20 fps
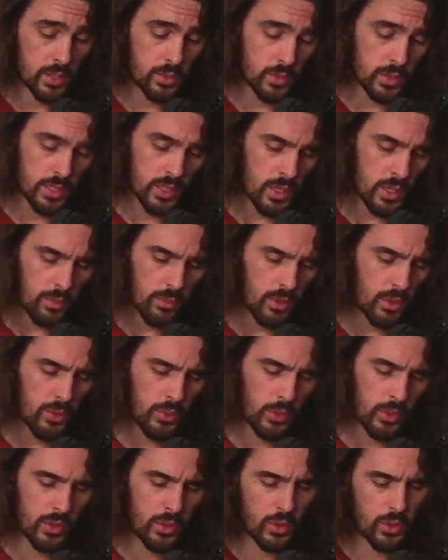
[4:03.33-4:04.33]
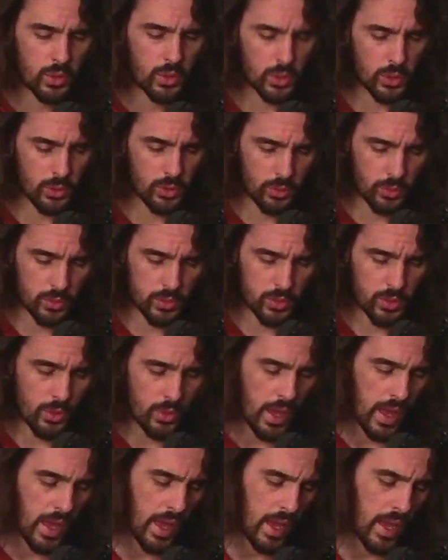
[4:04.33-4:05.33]
what brother on earth would do
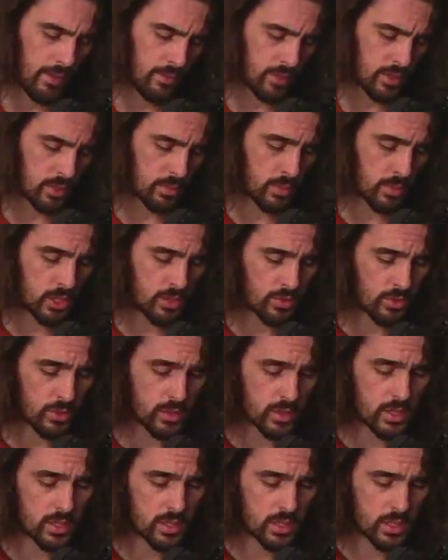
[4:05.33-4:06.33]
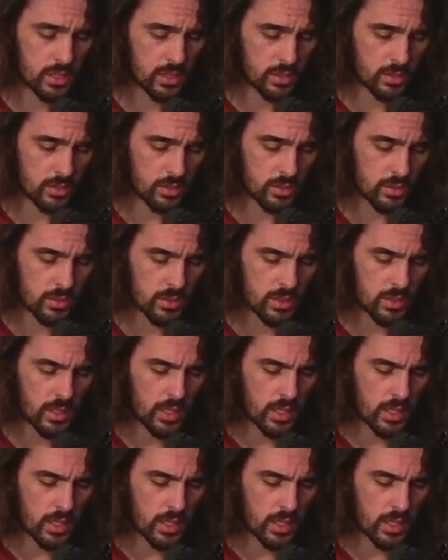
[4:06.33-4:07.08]
half as much for his sisters,